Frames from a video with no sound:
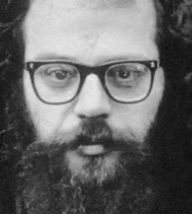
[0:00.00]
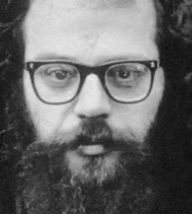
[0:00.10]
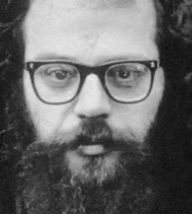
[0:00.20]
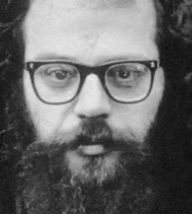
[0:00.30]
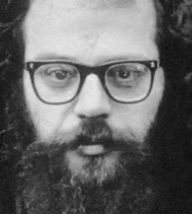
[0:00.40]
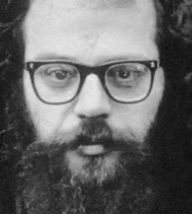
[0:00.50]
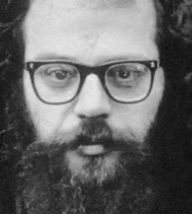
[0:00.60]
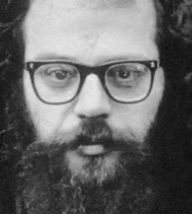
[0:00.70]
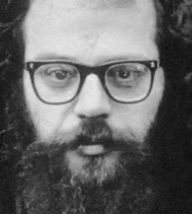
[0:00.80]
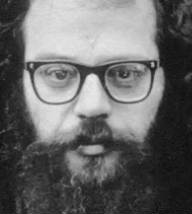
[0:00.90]

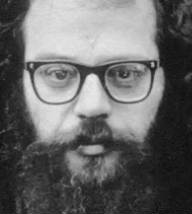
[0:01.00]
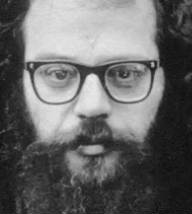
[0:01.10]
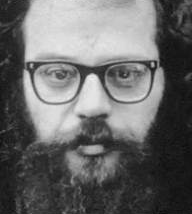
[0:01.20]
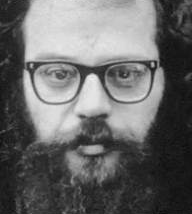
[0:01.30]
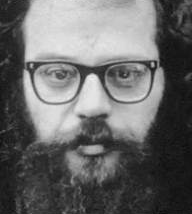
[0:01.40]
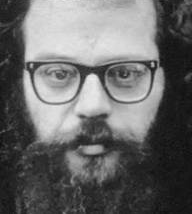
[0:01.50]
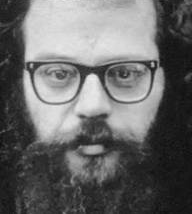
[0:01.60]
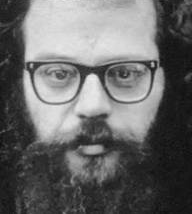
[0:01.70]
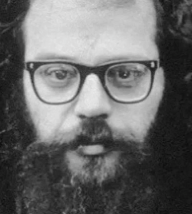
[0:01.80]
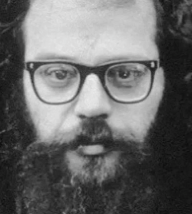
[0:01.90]

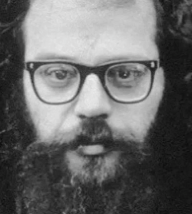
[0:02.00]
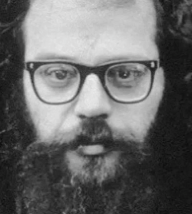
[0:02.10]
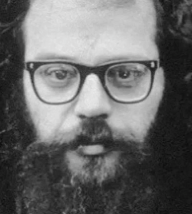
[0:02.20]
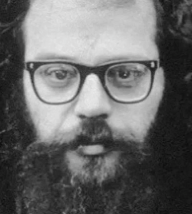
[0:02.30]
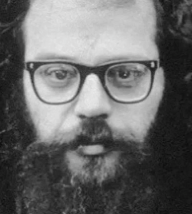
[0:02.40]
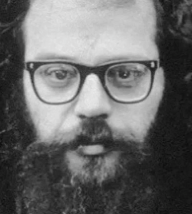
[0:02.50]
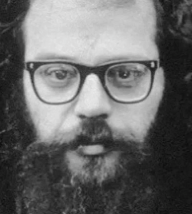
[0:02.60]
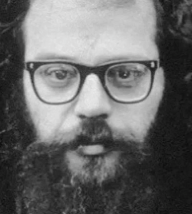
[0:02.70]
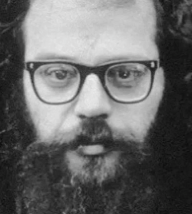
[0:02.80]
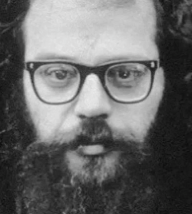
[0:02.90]

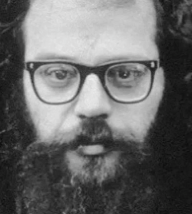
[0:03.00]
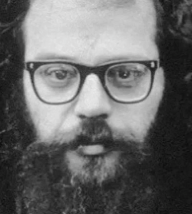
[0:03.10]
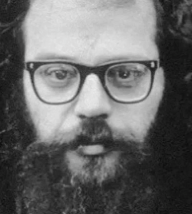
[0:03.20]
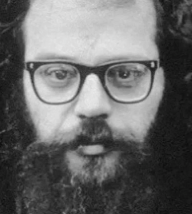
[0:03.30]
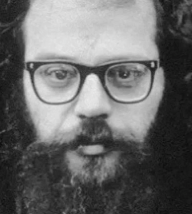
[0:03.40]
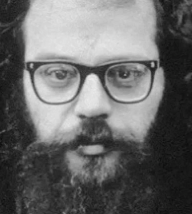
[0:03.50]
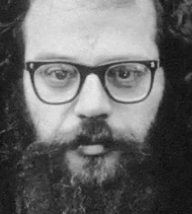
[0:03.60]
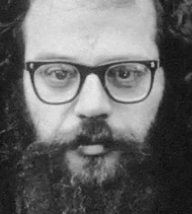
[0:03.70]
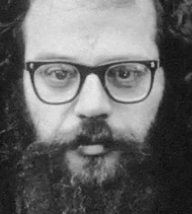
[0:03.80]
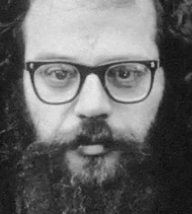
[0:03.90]

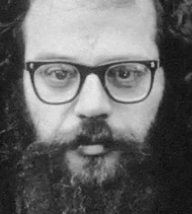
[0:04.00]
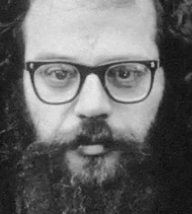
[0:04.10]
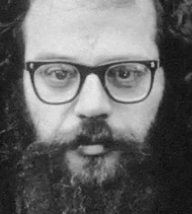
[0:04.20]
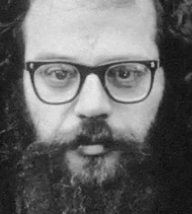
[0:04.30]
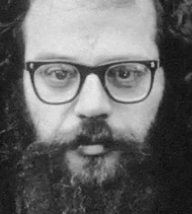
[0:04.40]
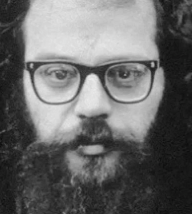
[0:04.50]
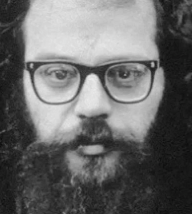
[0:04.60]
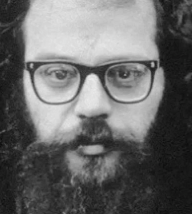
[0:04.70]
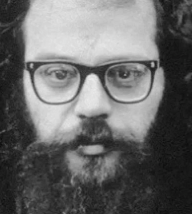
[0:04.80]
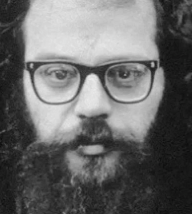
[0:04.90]

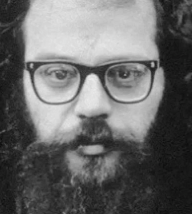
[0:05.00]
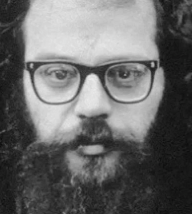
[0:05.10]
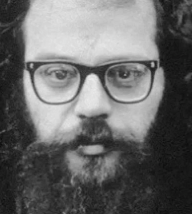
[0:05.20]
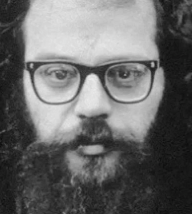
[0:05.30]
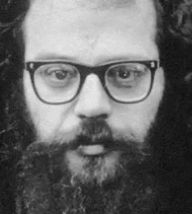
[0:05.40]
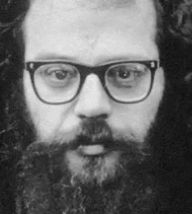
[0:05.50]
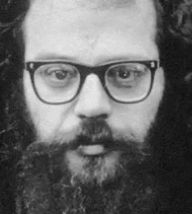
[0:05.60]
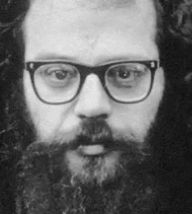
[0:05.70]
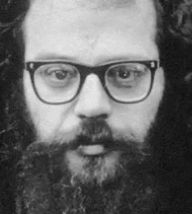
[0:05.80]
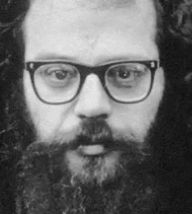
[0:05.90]

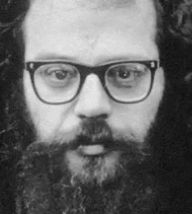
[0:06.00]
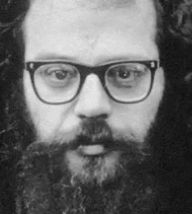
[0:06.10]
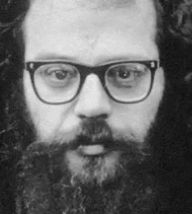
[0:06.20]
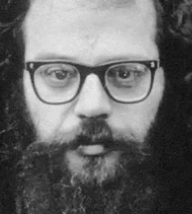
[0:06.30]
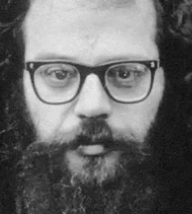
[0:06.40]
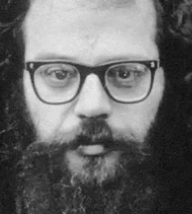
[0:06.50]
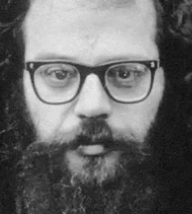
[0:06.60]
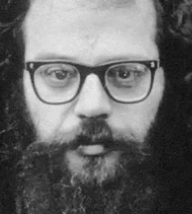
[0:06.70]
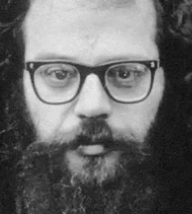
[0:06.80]
This is a still picture; no speech is visible.